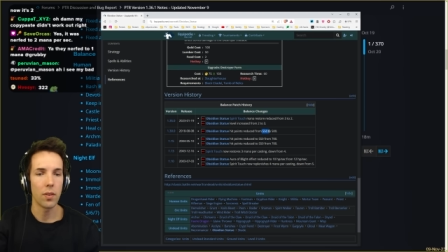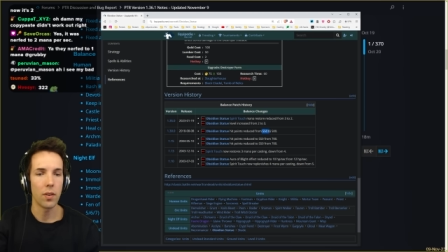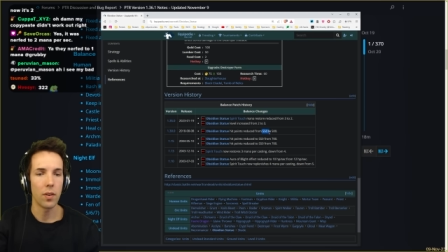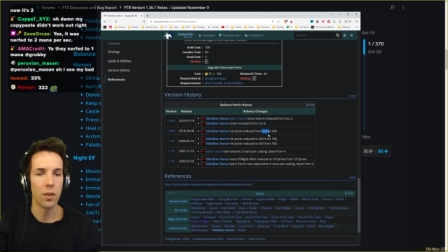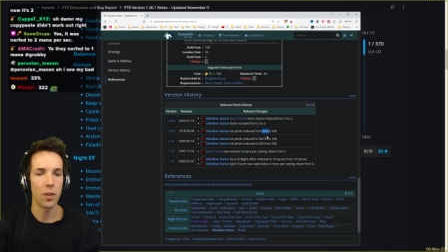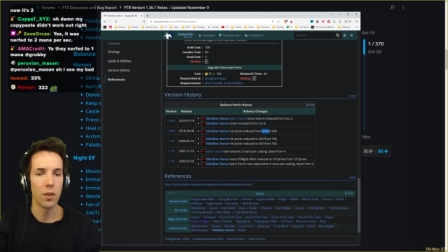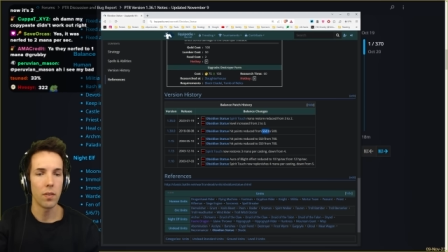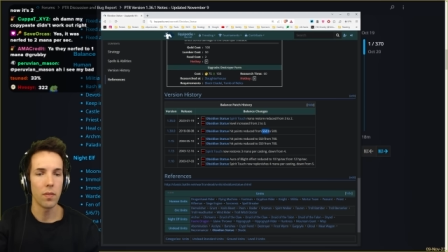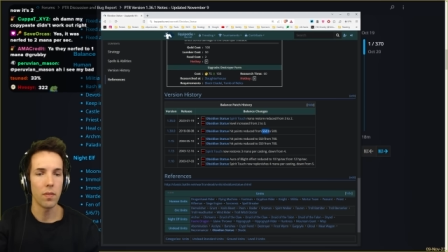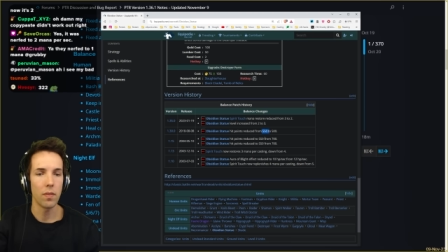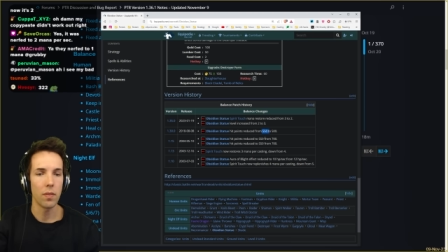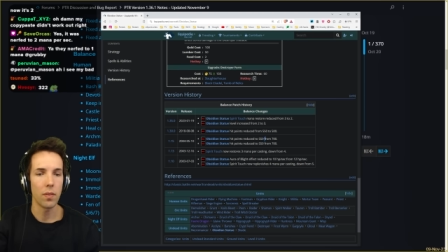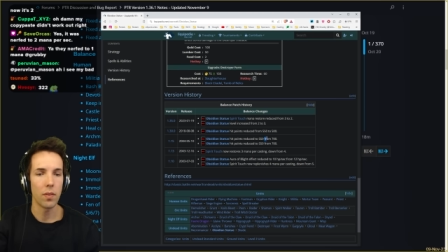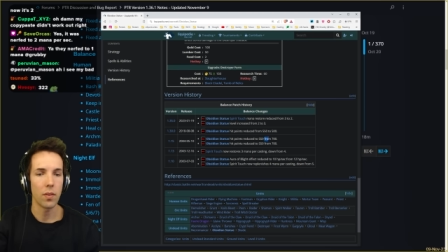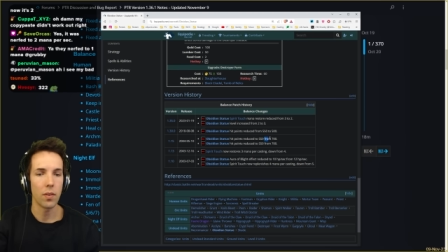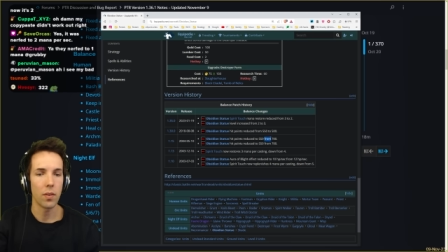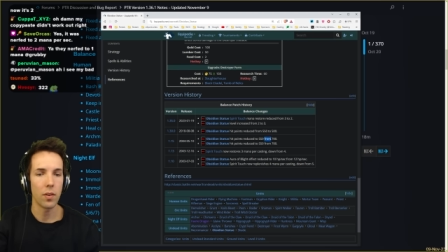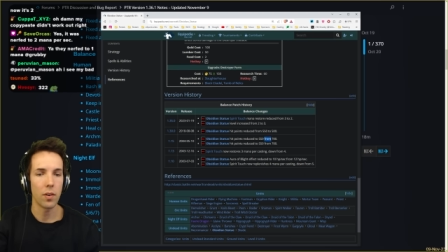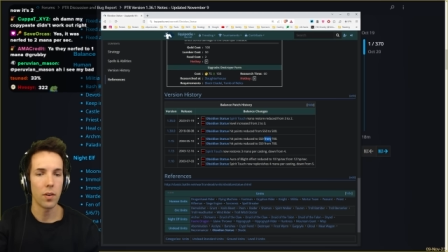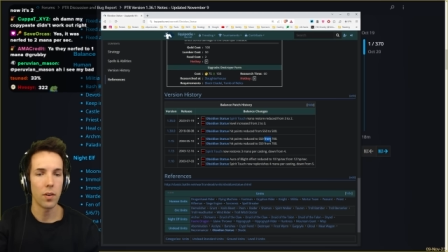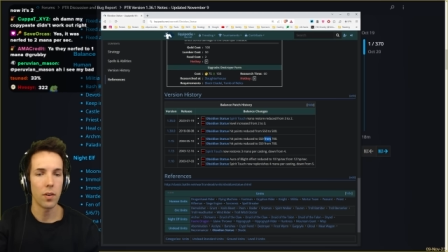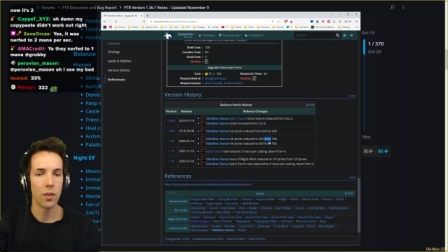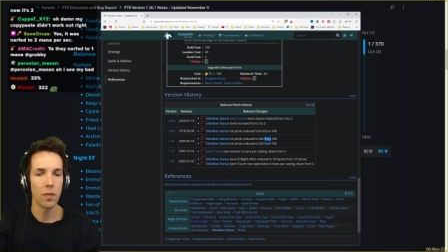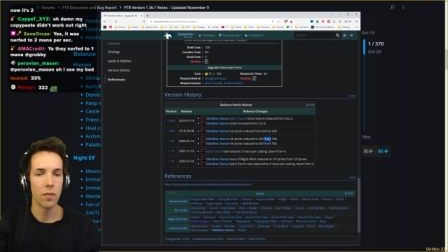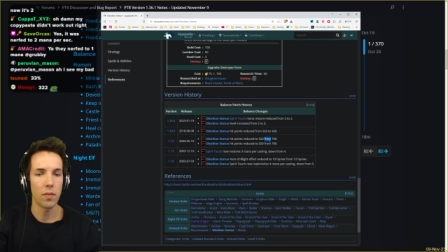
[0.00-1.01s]
nerfed,
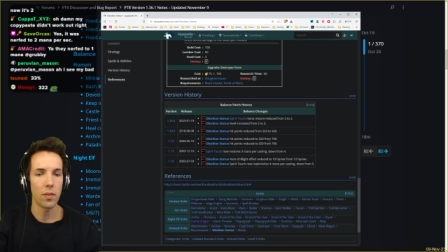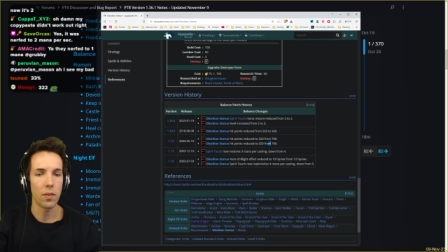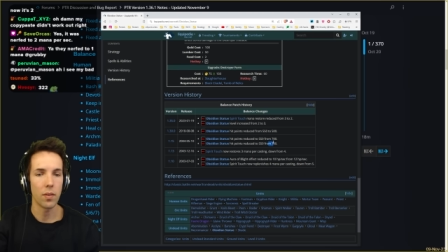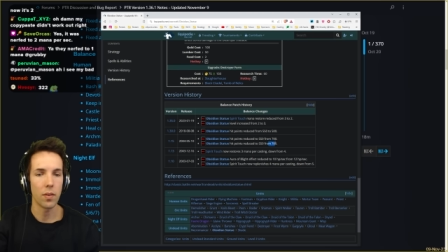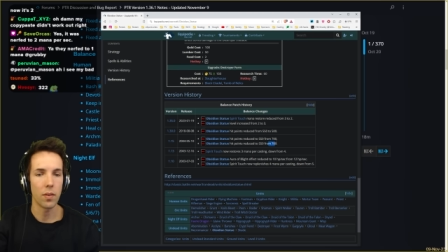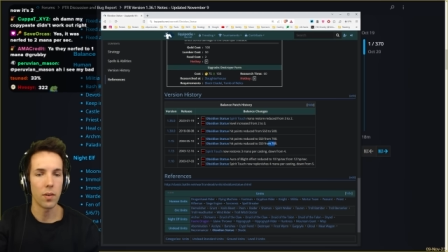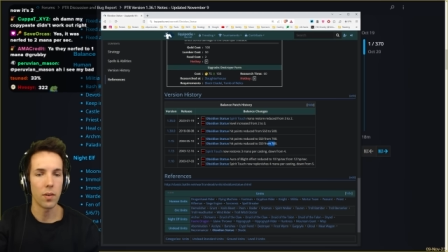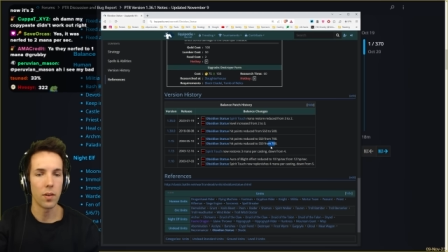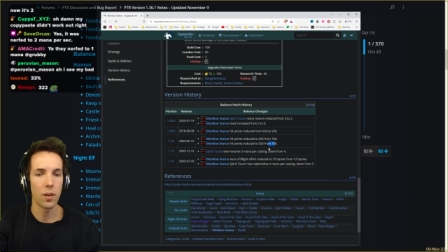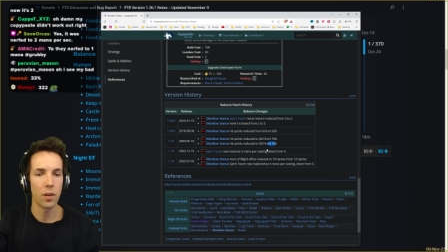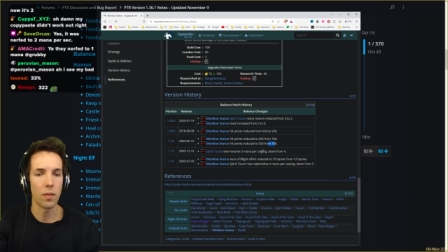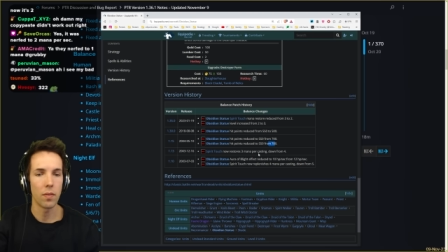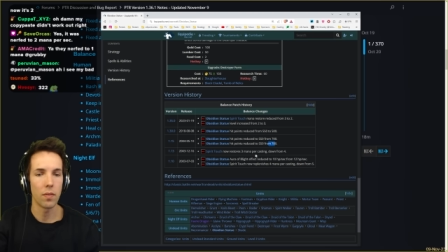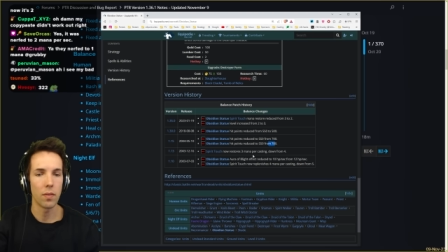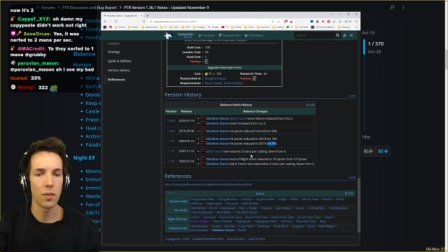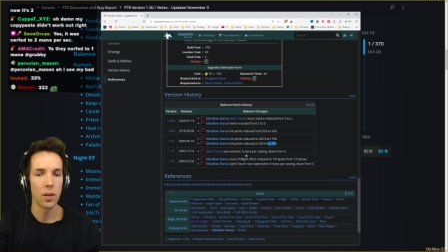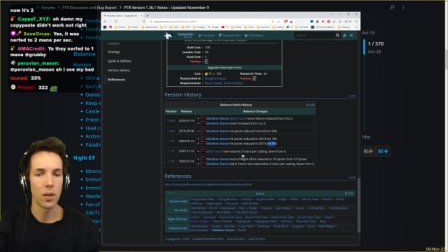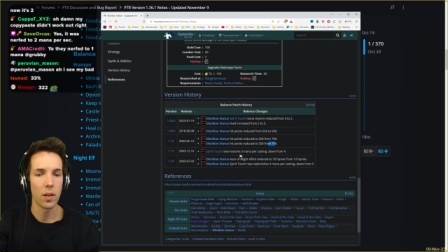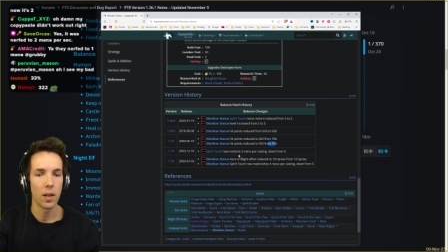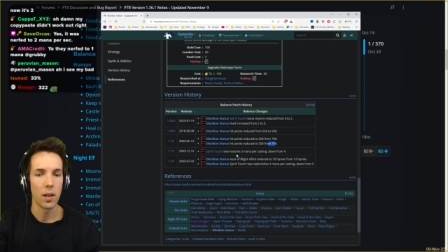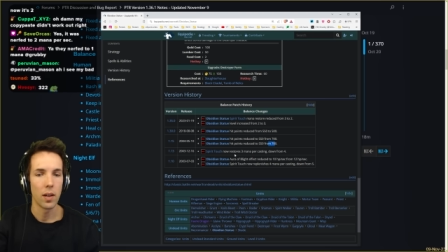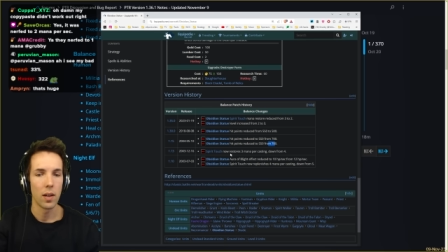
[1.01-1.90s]
nerfed, nerfed.